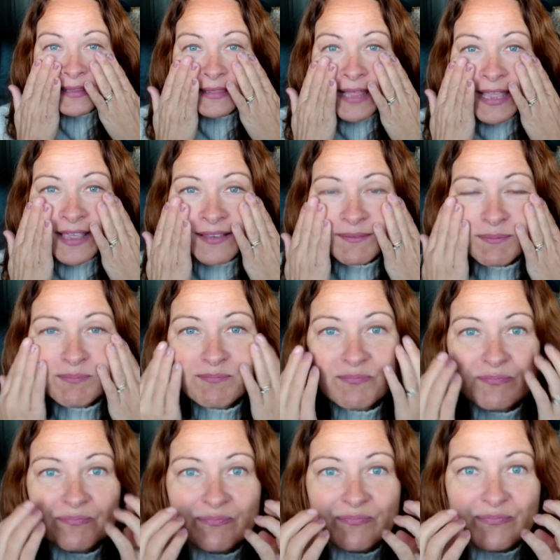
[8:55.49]
like
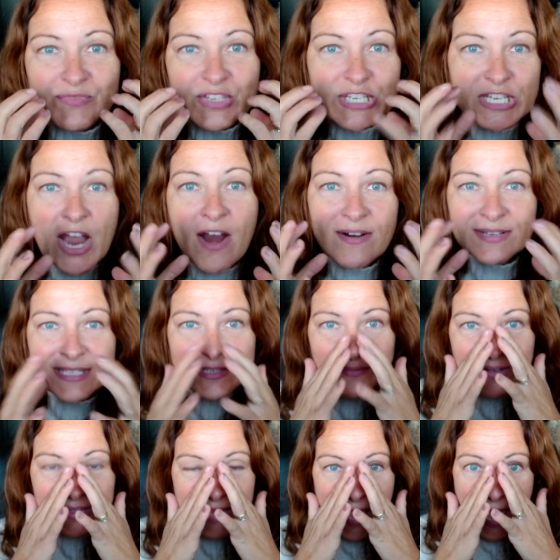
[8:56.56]
shards
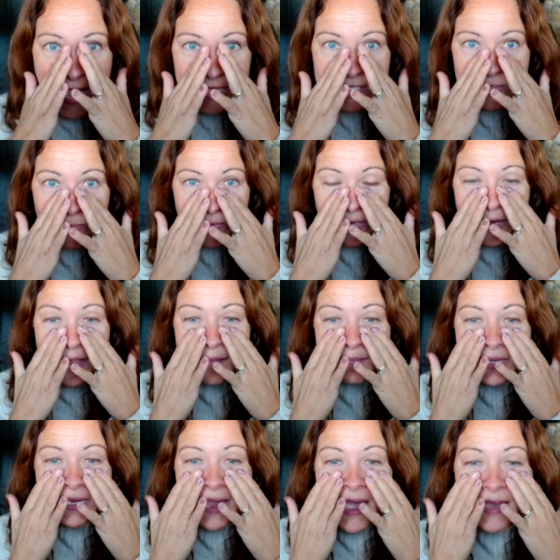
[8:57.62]
of glass were
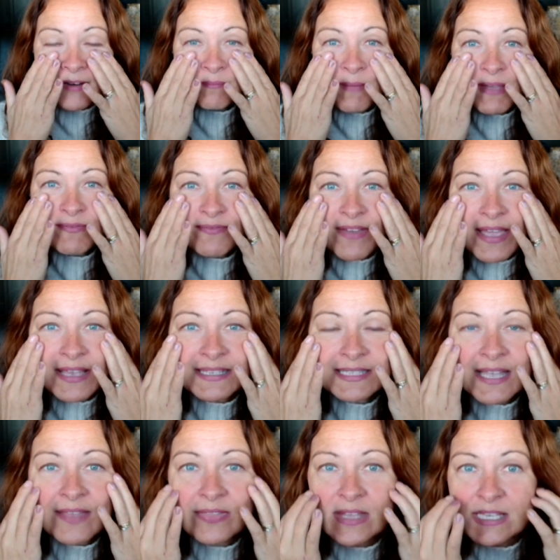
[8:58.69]
coming out of my
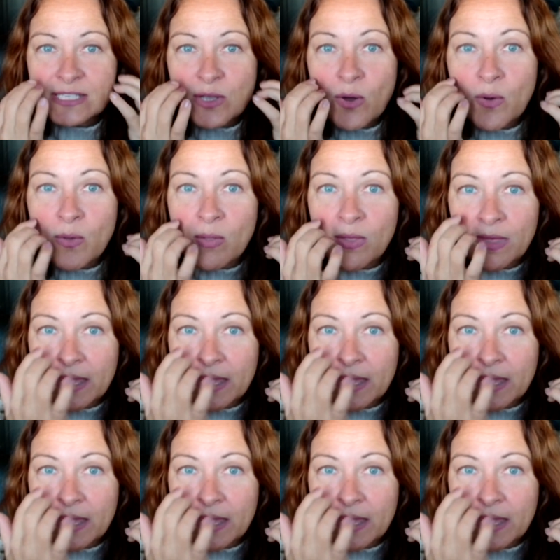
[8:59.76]
face. And this whole